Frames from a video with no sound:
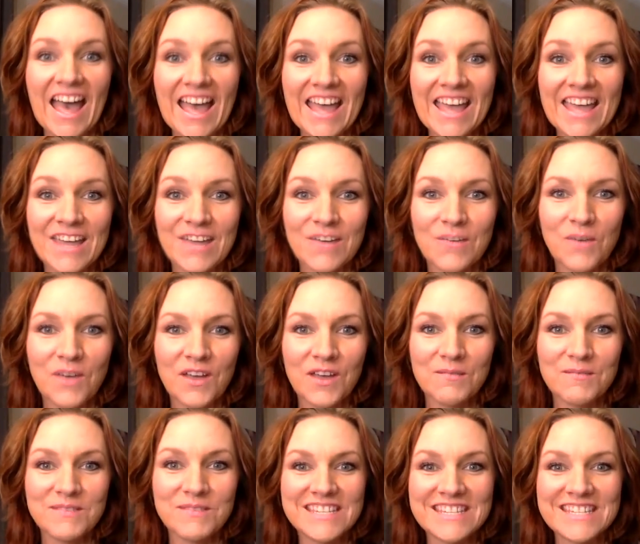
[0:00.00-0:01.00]
Hi,
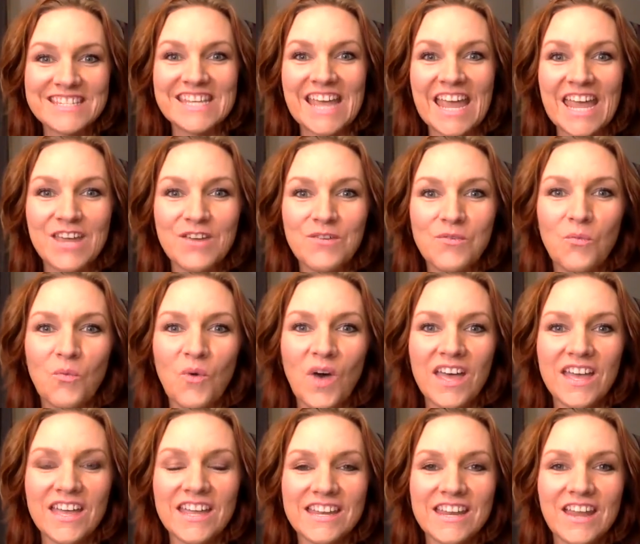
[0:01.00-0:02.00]
welcome to day
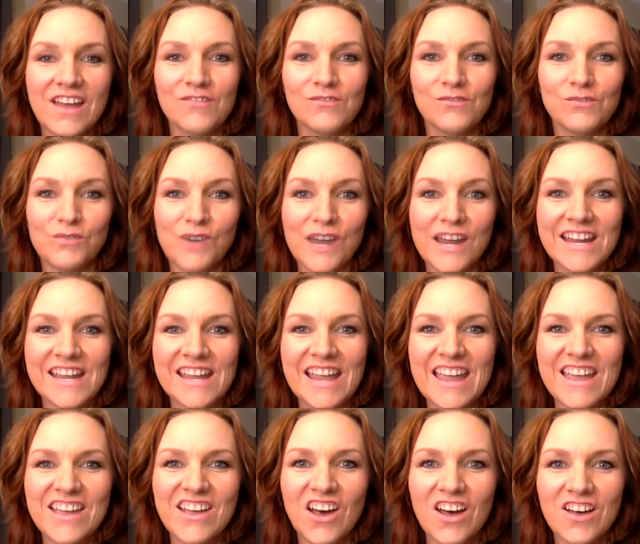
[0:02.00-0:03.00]
one of
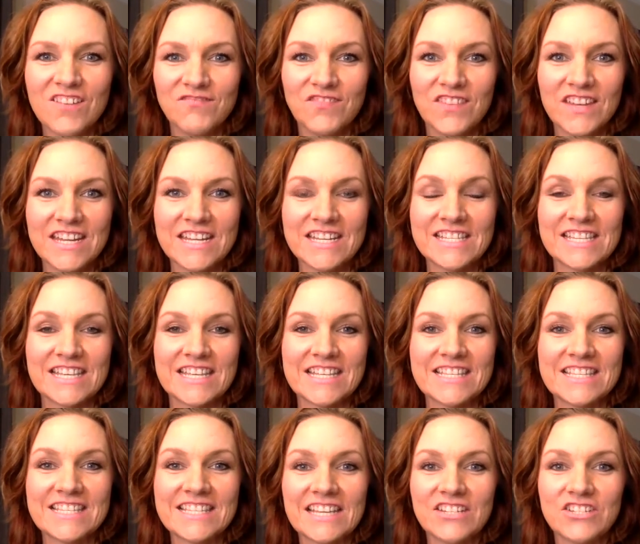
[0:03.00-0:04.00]
Radiate Confidence
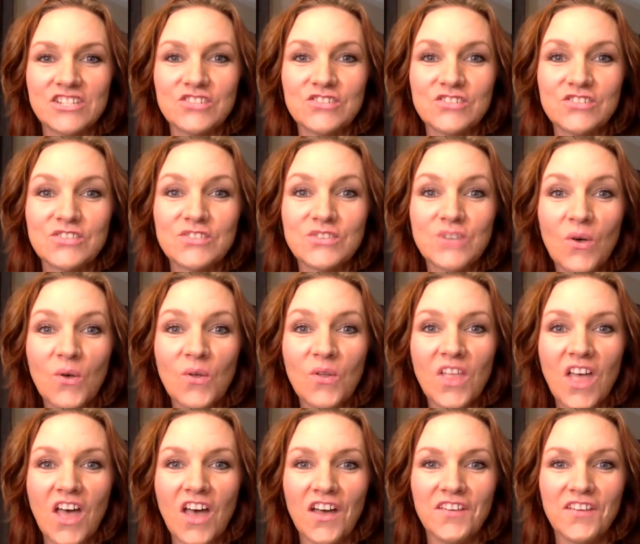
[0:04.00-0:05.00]
and Set Your
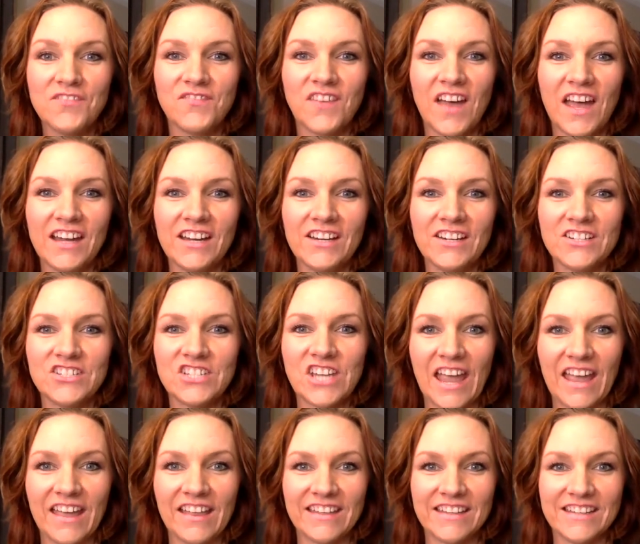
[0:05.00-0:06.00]
Soul on Fire
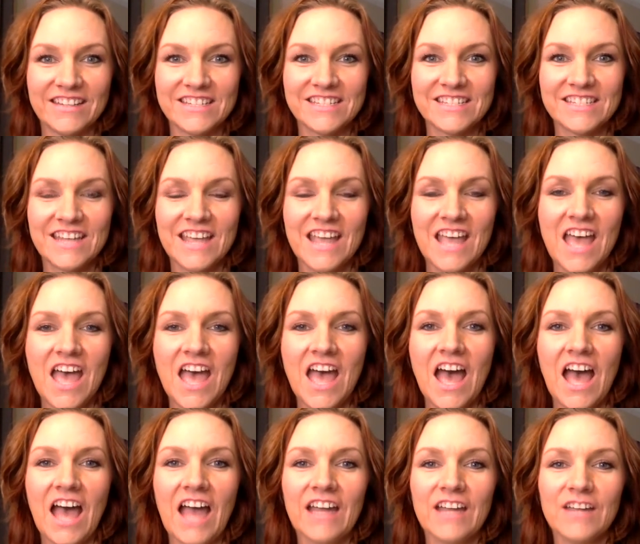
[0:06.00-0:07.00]
Challenge.
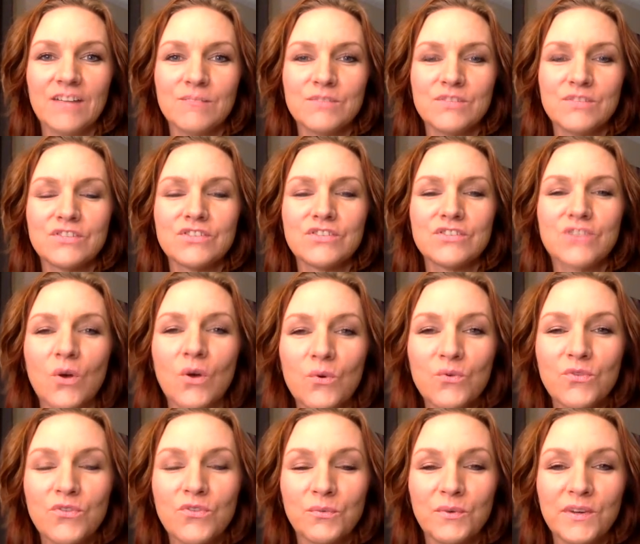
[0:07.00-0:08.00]
I am
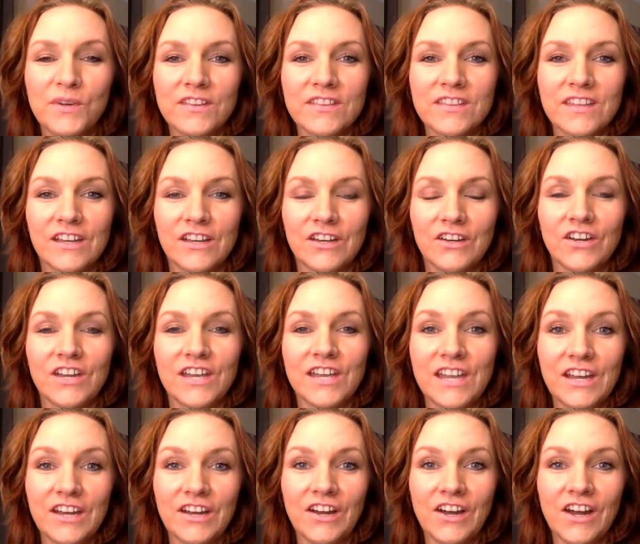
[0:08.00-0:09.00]
so thrilled that you're
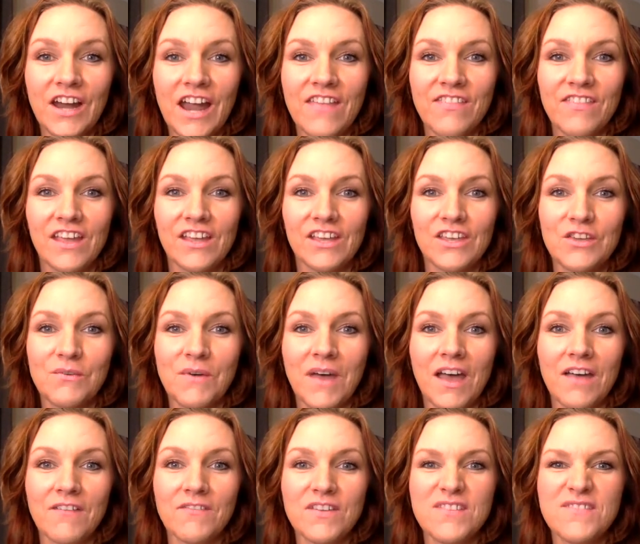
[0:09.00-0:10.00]
here and that you
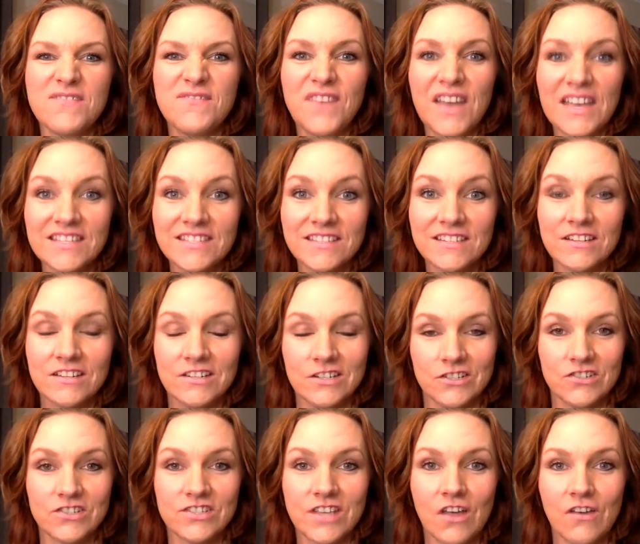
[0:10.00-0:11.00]
have invested in
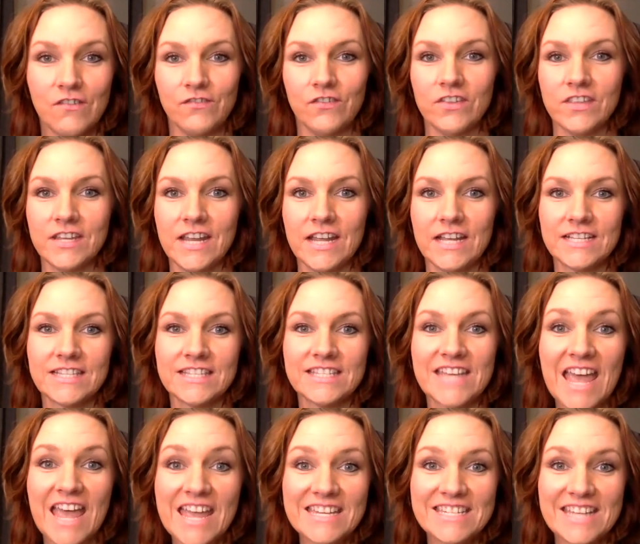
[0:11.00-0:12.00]
yourself for the next
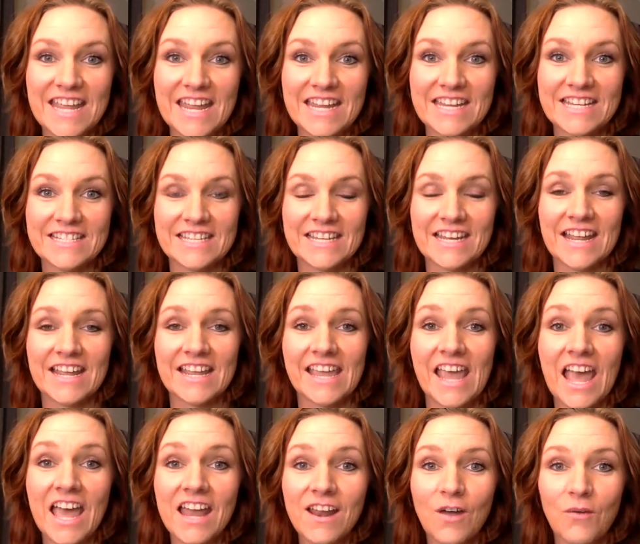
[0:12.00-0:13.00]
10 days, and I
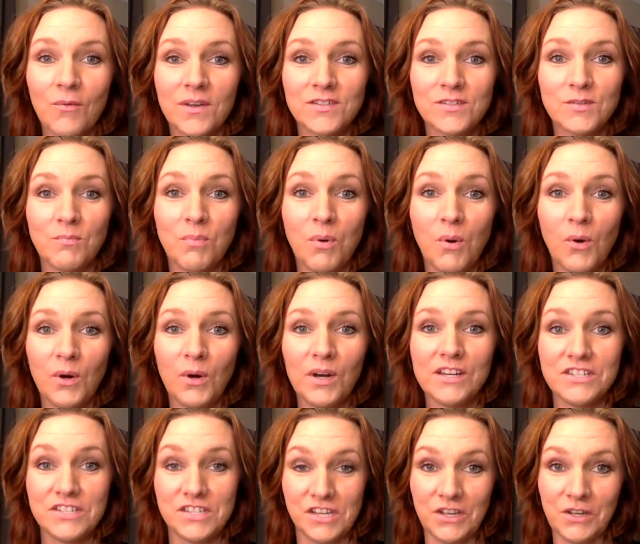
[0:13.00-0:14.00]
cannot wait to pour
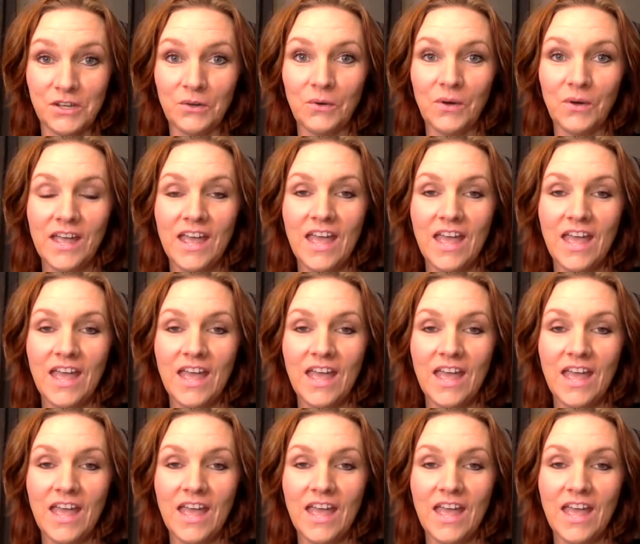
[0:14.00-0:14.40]
into you